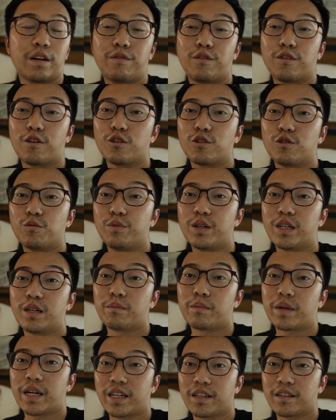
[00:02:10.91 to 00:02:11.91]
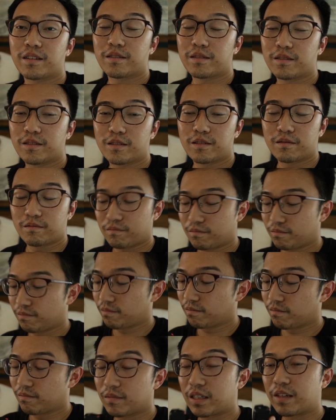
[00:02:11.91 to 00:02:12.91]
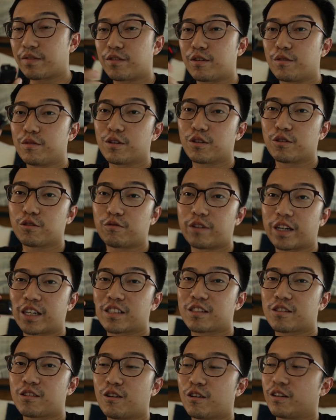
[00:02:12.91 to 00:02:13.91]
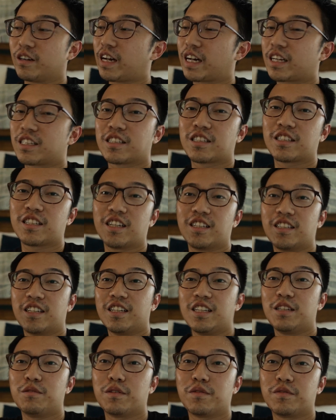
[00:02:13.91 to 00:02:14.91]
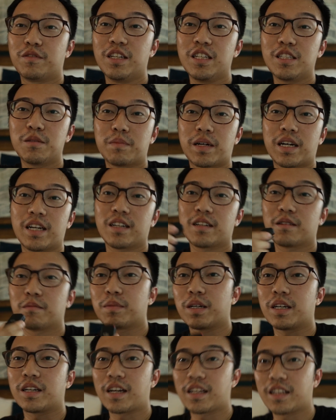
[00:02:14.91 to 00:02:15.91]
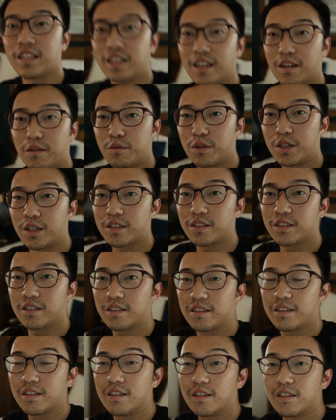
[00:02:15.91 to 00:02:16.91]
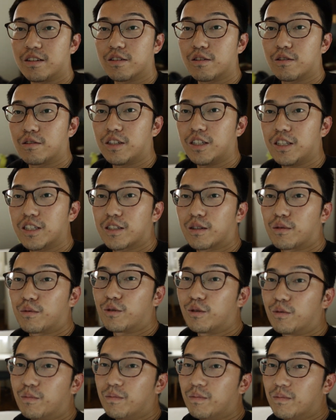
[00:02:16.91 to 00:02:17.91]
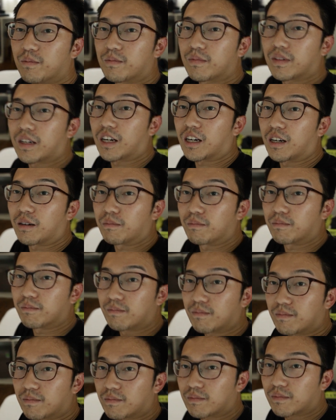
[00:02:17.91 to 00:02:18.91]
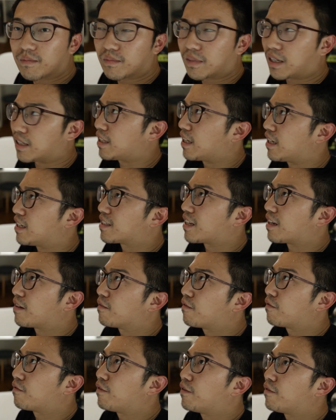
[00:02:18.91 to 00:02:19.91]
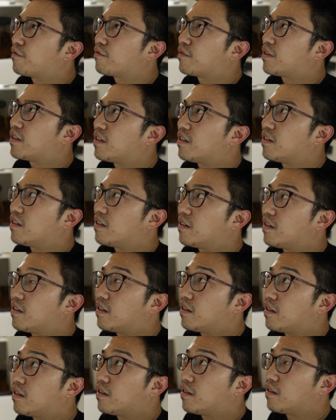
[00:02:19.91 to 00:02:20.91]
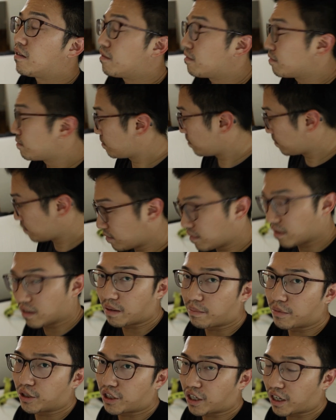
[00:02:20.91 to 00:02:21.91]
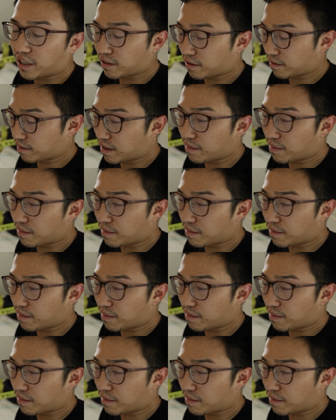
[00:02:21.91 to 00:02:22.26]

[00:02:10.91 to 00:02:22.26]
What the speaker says: I forgot to bring the mic. Therefore we're going to record externally with this mic, but I think that works. So this is the room. I think it's like 50... Let me check.